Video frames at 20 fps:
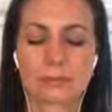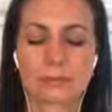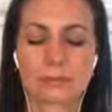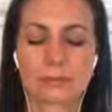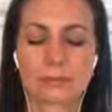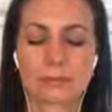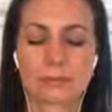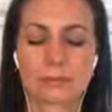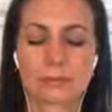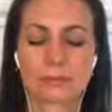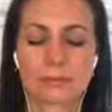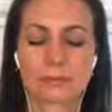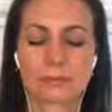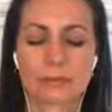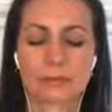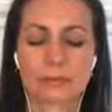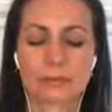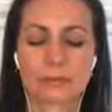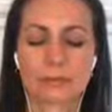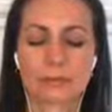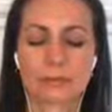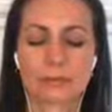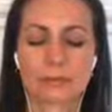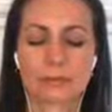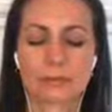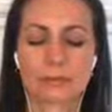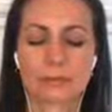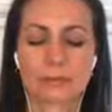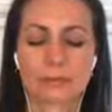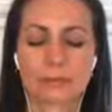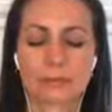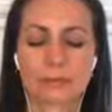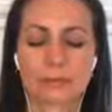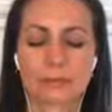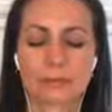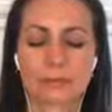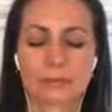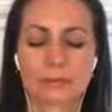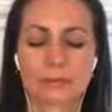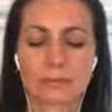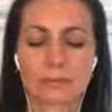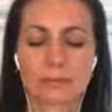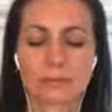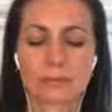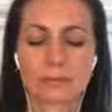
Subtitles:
No words are spoken by the person on screen.